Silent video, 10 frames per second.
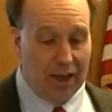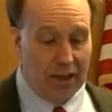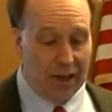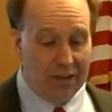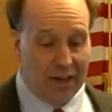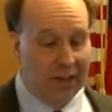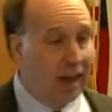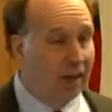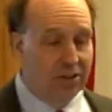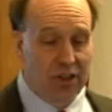and
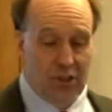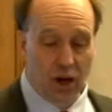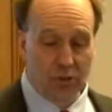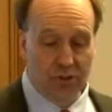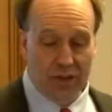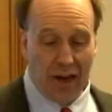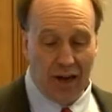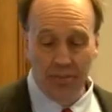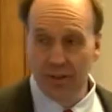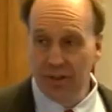technology don't
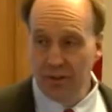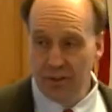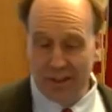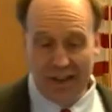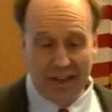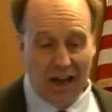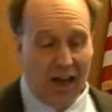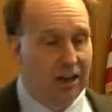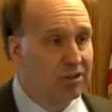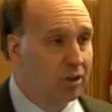stop. The
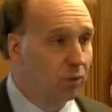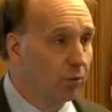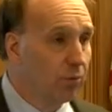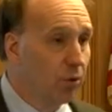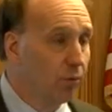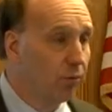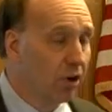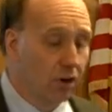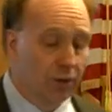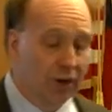technology will move
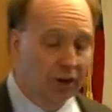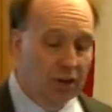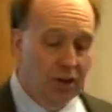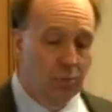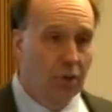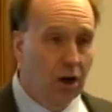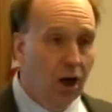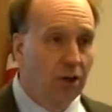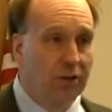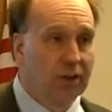forward, but
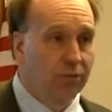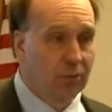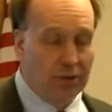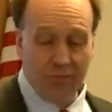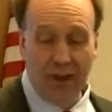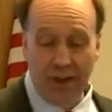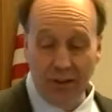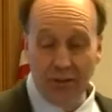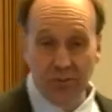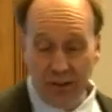only if we
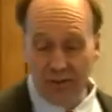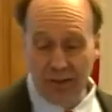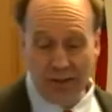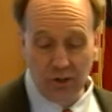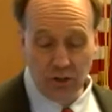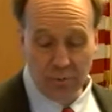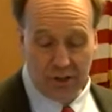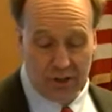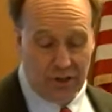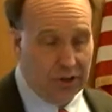find things like new
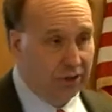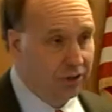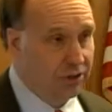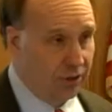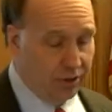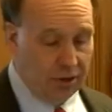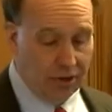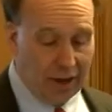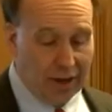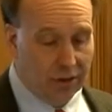materials
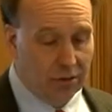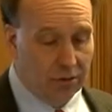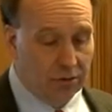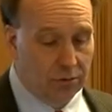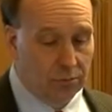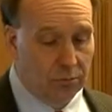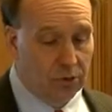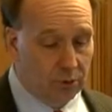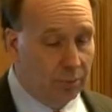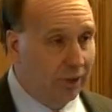that
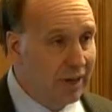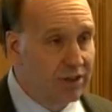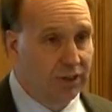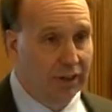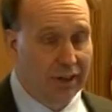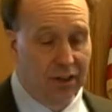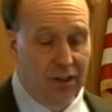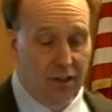to replace silicon.